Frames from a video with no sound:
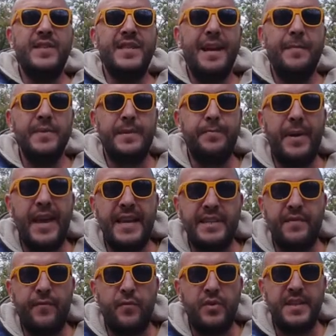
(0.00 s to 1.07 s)
some
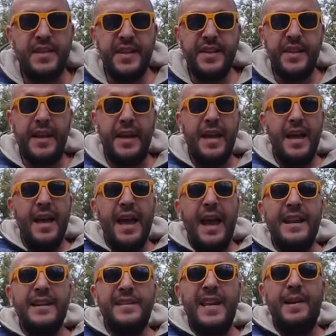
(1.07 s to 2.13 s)
space for sitting
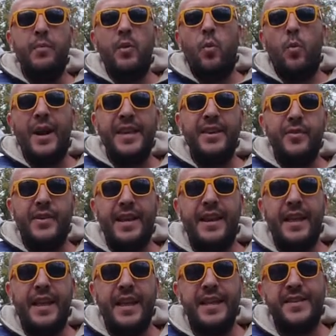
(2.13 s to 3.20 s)
and a table where you can
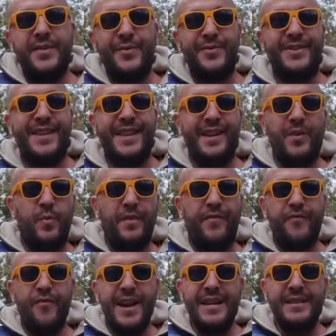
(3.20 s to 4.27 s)
eat your dinner with
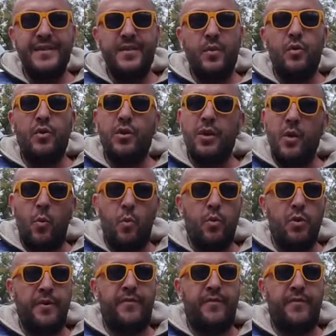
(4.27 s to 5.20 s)
friends or work